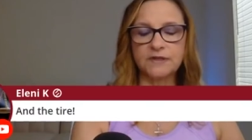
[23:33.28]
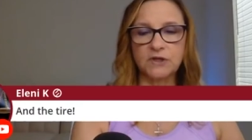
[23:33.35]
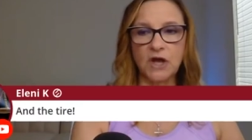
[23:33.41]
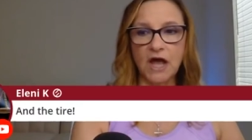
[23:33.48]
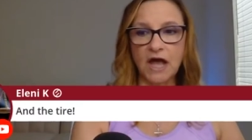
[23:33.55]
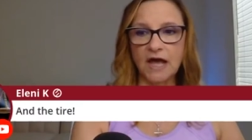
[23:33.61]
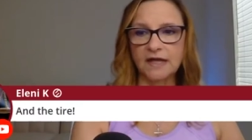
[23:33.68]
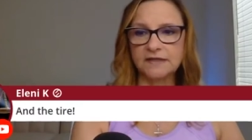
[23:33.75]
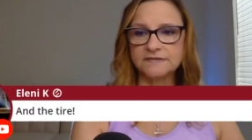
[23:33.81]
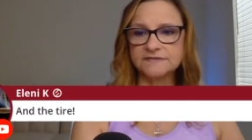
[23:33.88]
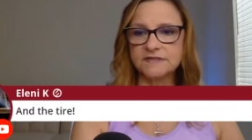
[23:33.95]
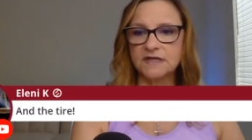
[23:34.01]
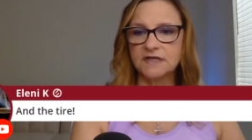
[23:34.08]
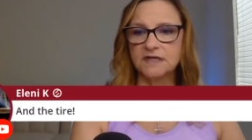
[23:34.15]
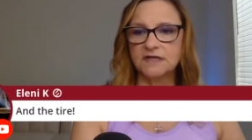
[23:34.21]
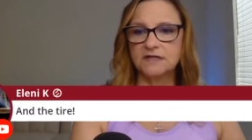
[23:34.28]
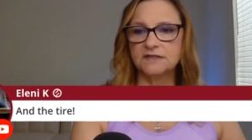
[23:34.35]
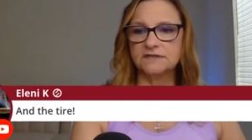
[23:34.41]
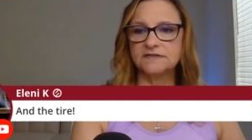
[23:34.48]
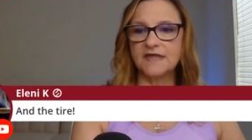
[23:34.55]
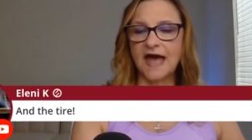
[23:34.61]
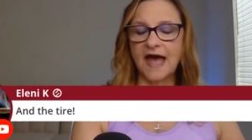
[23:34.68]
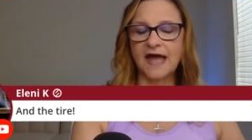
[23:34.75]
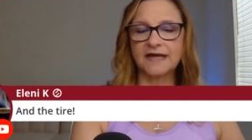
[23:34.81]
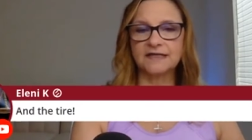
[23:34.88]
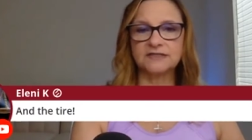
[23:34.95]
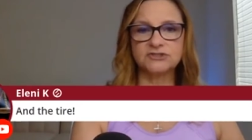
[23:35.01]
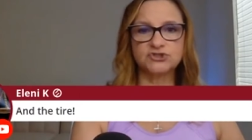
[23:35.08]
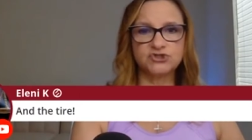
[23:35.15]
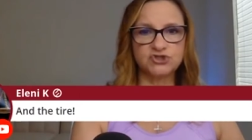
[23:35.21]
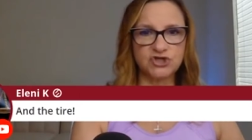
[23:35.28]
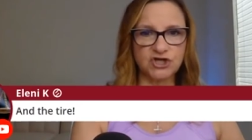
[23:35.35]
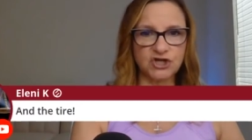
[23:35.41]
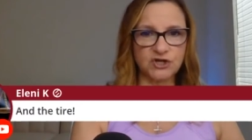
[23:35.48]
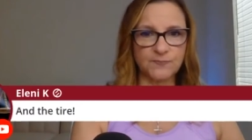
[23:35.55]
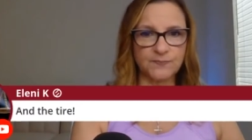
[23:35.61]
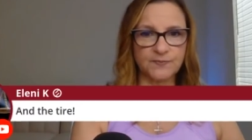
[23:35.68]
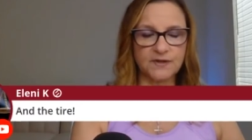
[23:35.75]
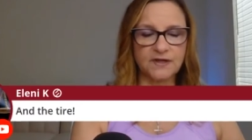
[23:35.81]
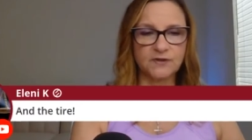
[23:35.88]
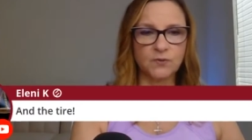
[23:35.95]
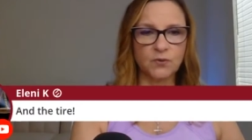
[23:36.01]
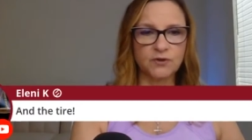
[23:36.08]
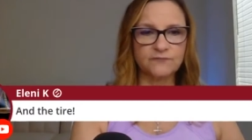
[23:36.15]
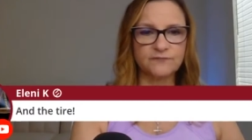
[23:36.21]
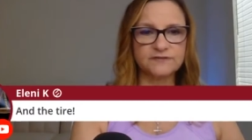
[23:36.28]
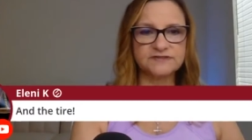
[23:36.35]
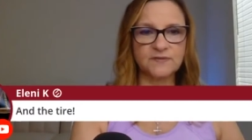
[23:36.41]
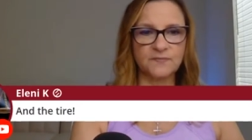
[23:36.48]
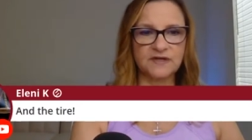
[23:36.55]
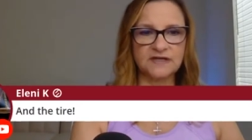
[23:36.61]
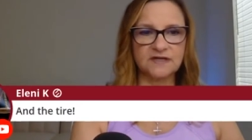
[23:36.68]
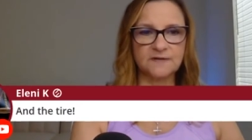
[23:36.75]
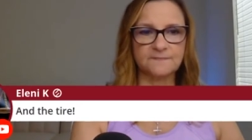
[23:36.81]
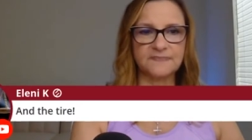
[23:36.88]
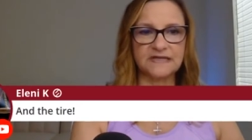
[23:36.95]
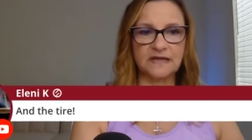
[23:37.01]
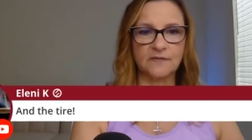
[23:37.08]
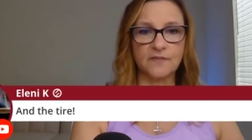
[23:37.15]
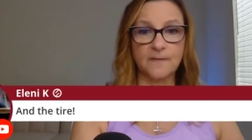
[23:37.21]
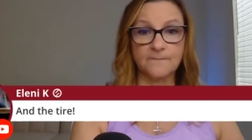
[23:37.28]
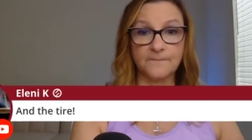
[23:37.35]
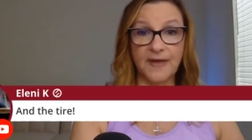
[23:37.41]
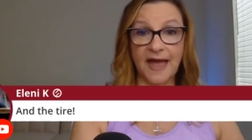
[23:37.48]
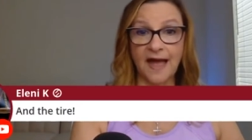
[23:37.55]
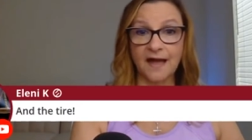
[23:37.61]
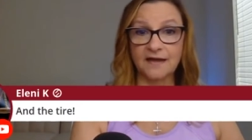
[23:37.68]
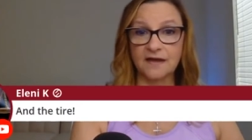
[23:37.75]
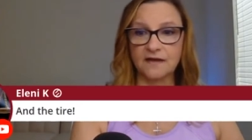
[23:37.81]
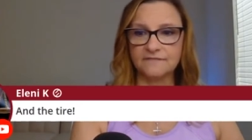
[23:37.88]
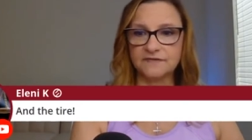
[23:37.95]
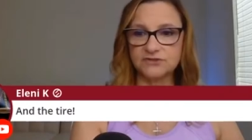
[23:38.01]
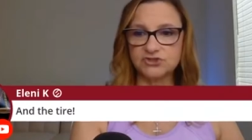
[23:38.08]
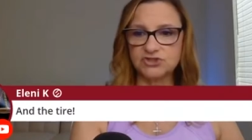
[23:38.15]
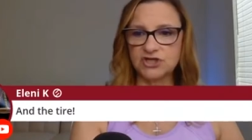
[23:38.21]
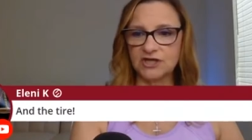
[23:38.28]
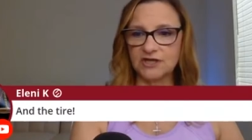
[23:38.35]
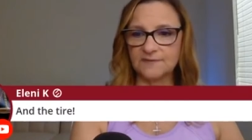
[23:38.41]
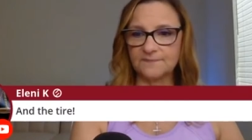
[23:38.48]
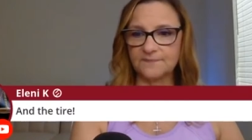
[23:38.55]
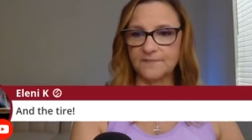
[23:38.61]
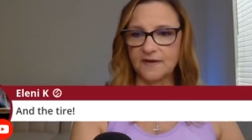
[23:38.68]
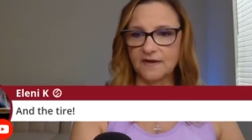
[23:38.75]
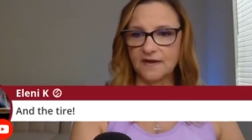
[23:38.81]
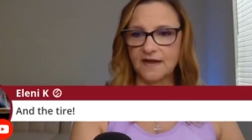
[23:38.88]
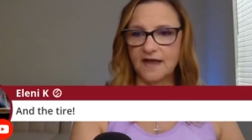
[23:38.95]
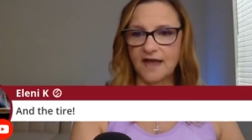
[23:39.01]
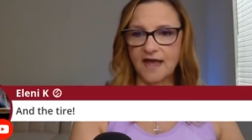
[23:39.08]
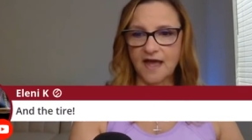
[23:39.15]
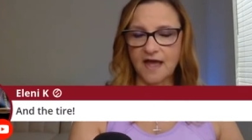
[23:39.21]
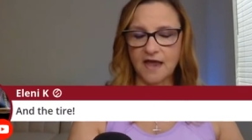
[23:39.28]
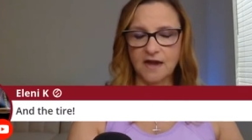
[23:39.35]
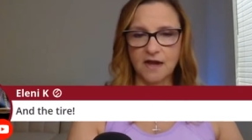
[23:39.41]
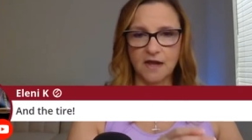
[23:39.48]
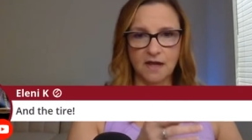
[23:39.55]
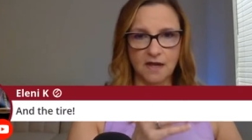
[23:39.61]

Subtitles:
because that Jeep, in order for somebody to be in the back of the Jeep and